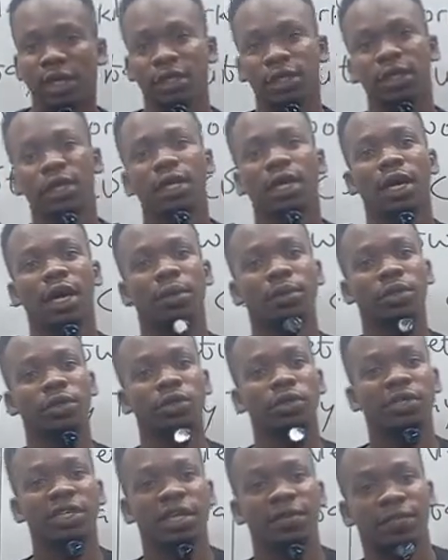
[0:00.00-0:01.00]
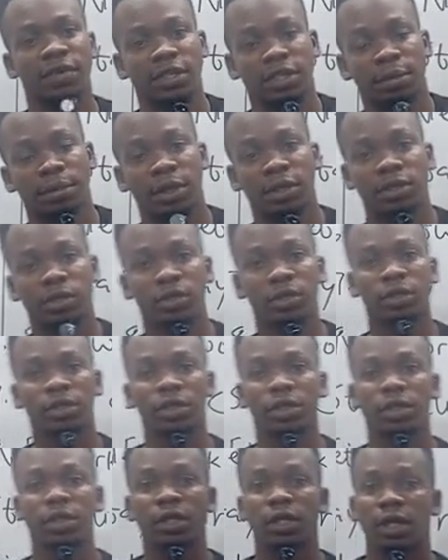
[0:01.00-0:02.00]
and I'm also a certified
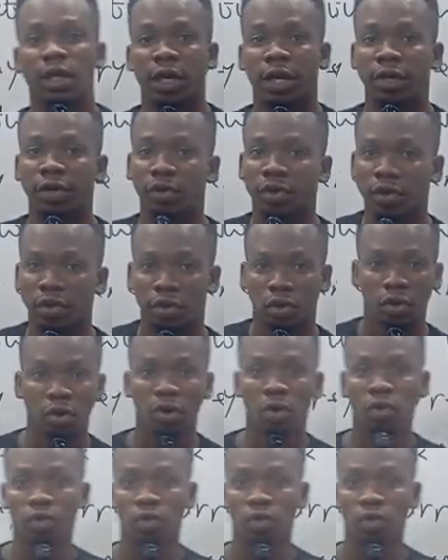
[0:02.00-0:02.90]
cybersecurity educator.